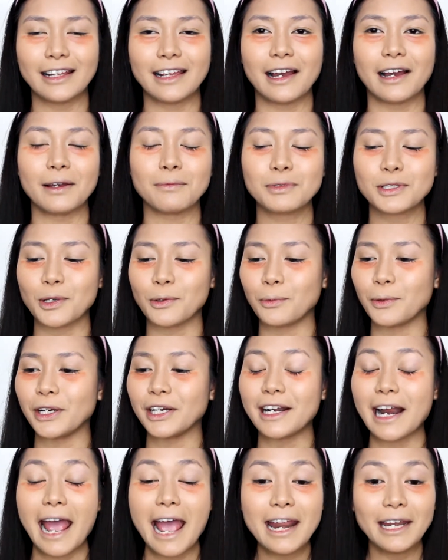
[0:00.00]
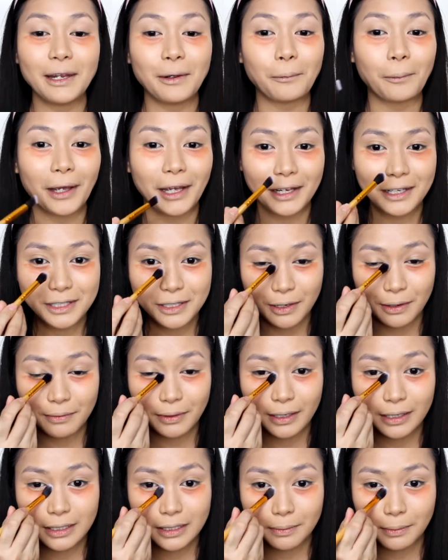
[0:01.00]
Yeah, I'm so weird. Anyway, so I'm
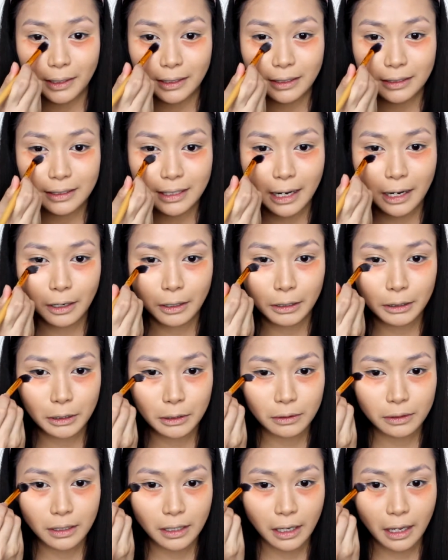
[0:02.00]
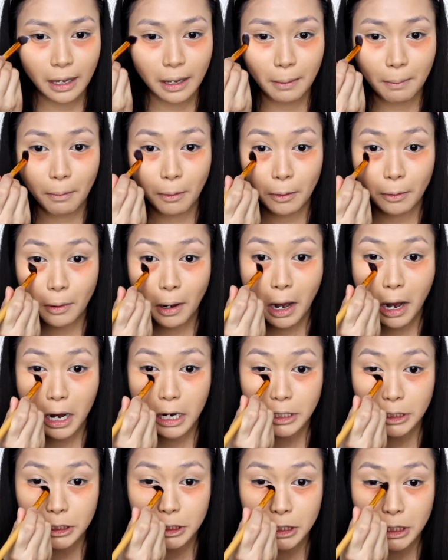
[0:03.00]
gonna spread this out using a
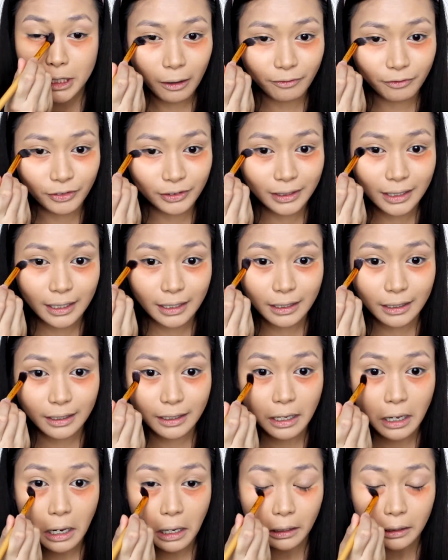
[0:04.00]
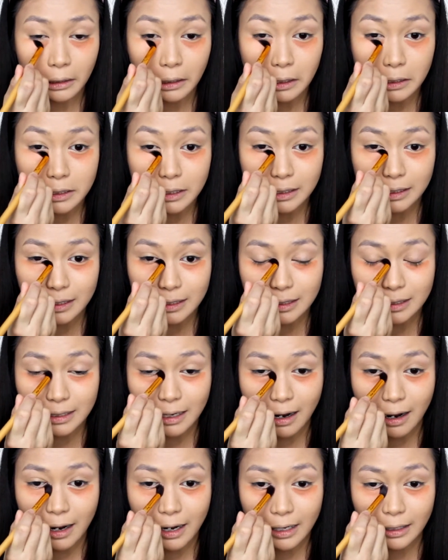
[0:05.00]
brush. Hopefully this does
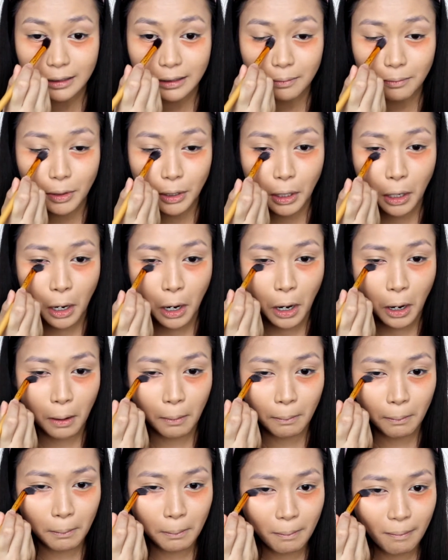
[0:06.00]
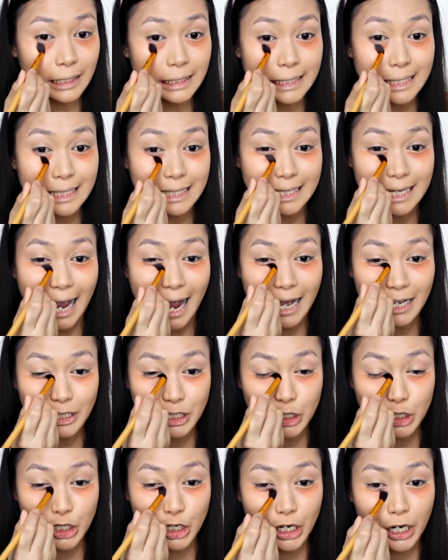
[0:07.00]
not become a
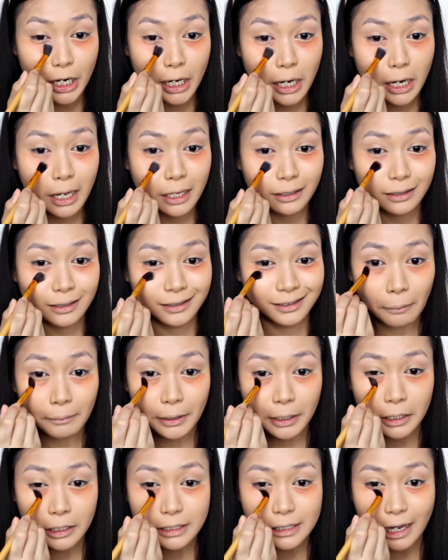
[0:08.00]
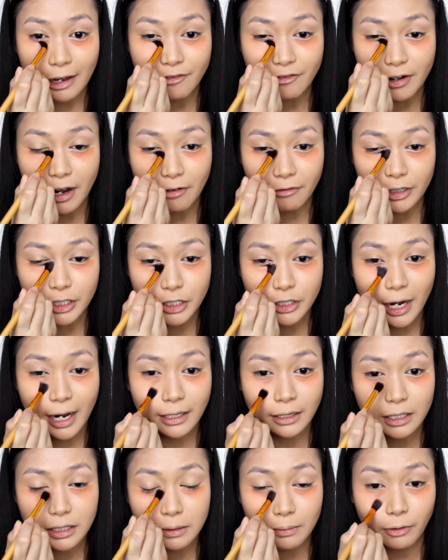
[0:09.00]
disaster because I've never
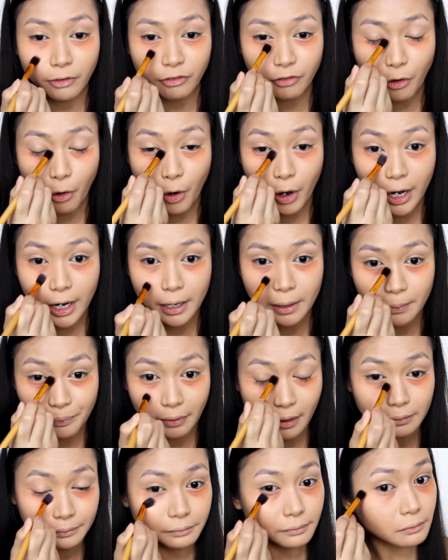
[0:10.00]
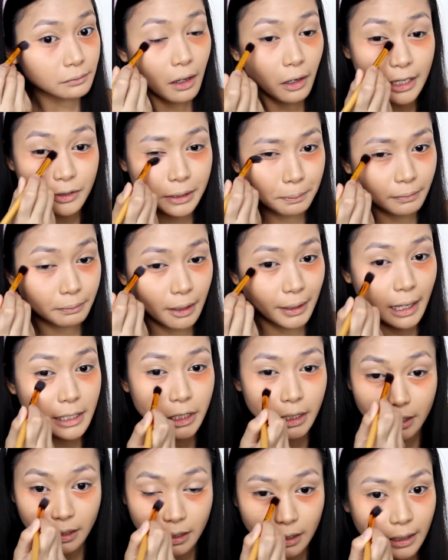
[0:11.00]
tried this before.
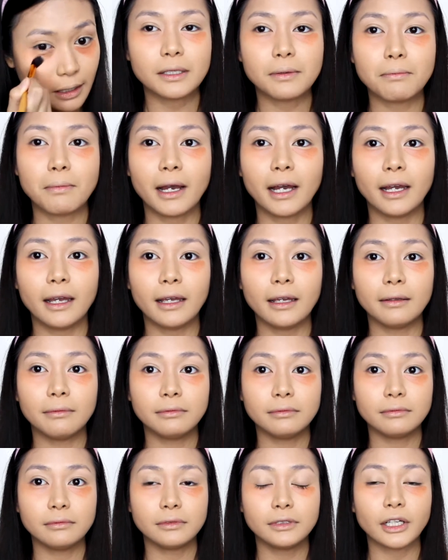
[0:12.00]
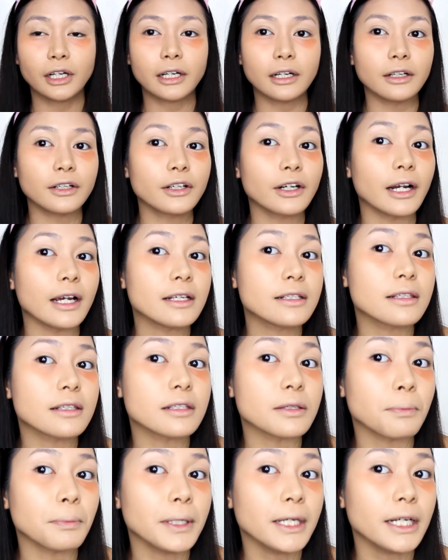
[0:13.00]
Did my dark under eyes
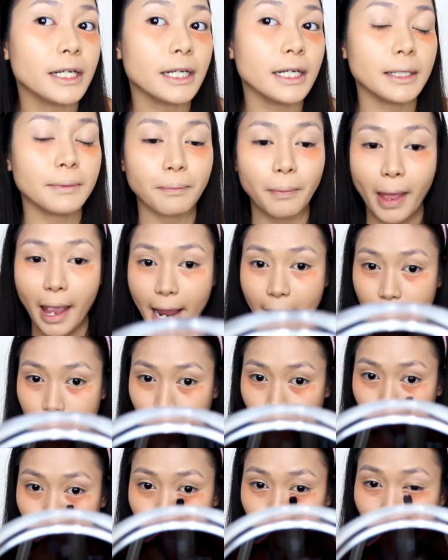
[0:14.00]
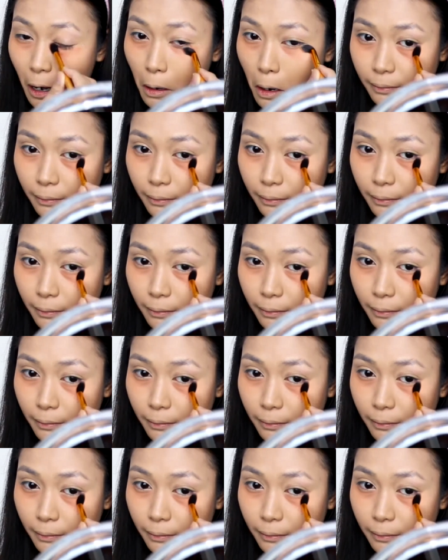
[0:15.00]
disappear? I don't know.